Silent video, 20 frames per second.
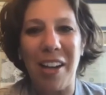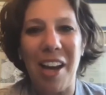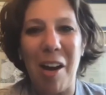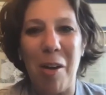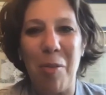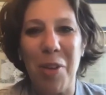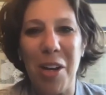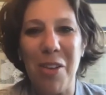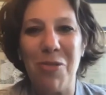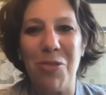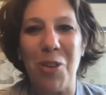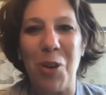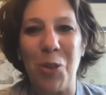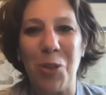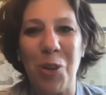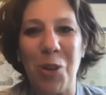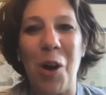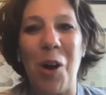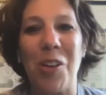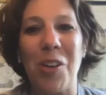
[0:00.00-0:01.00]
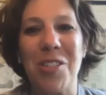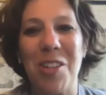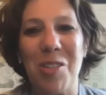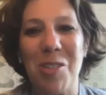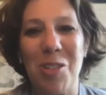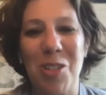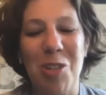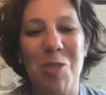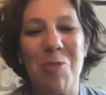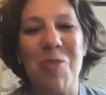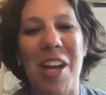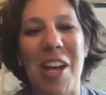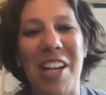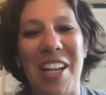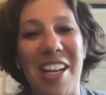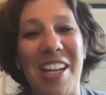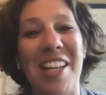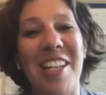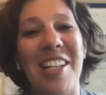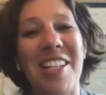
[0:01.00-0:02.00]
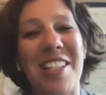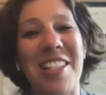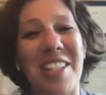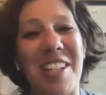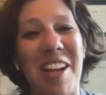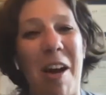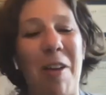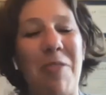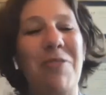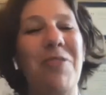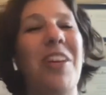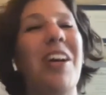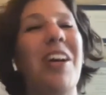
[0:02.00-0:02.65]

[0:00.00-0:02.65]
How many phone calls are too many? It is tough.